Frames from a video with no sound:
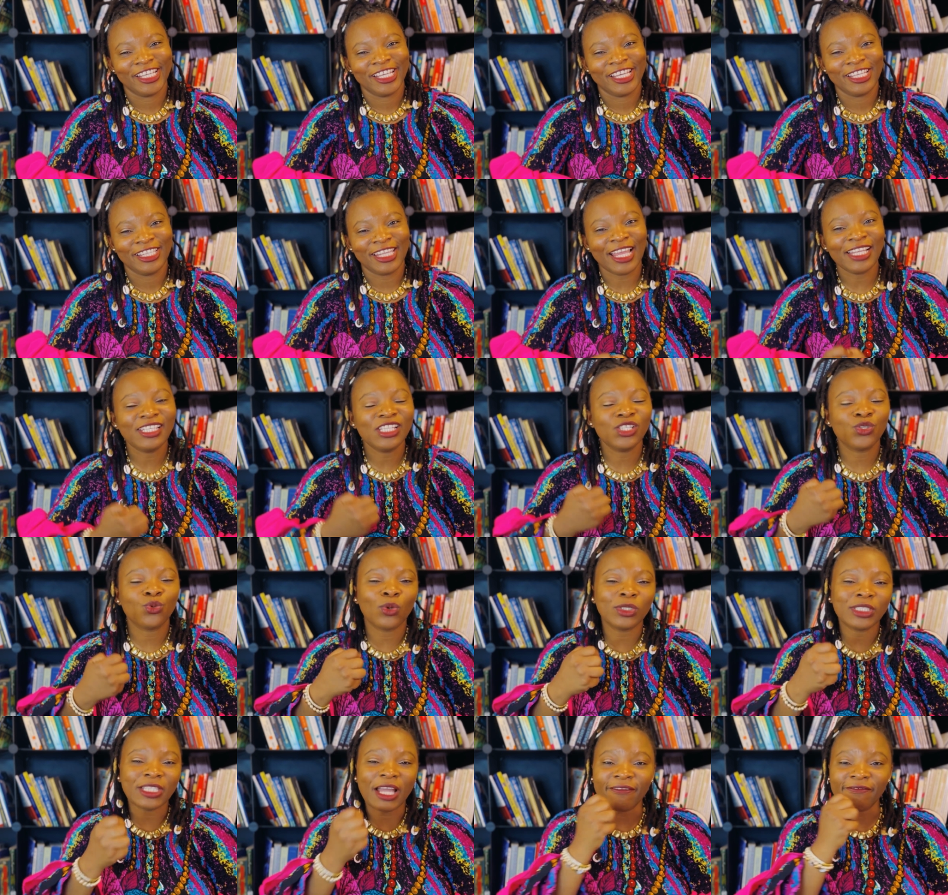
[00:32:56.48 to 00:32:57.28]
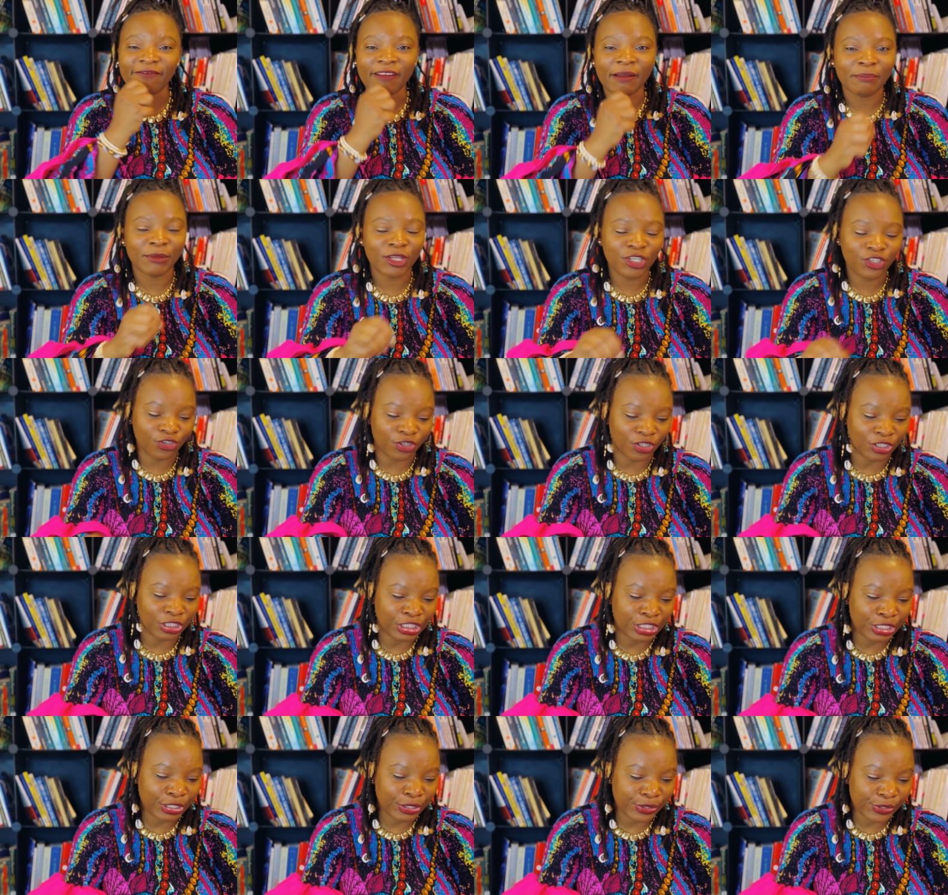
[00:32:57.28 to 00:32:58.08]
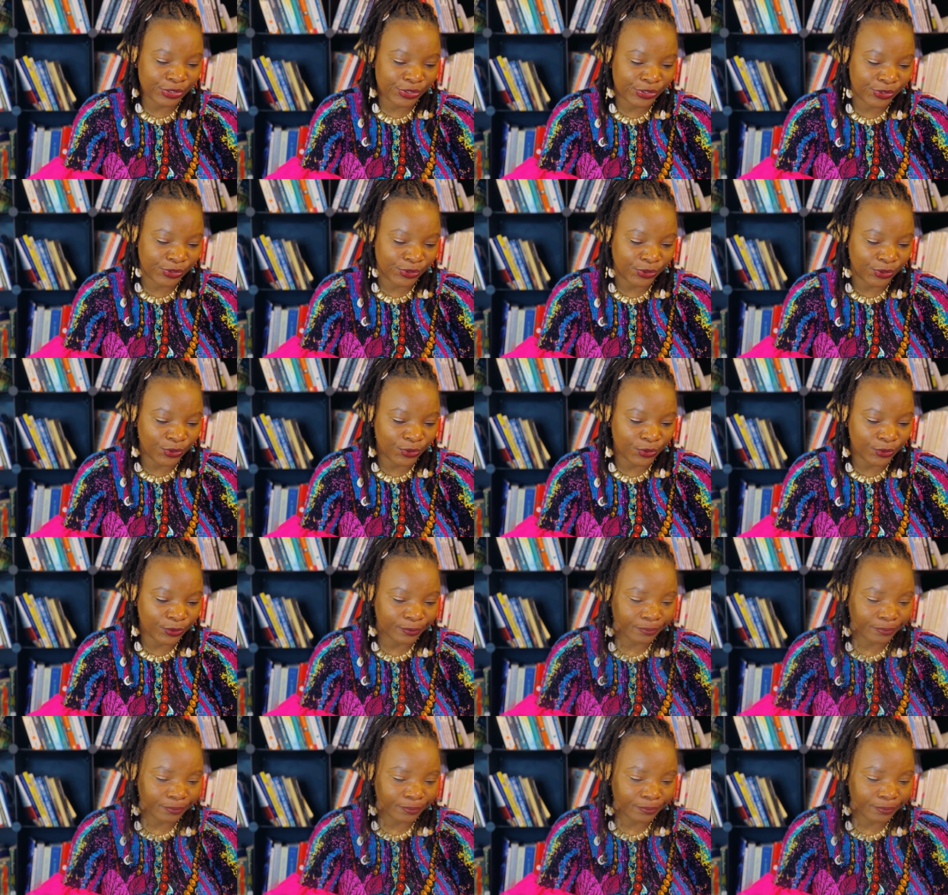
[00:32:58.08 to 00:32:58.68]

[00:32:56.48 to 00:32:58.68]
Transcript: That is what affirmation does to you.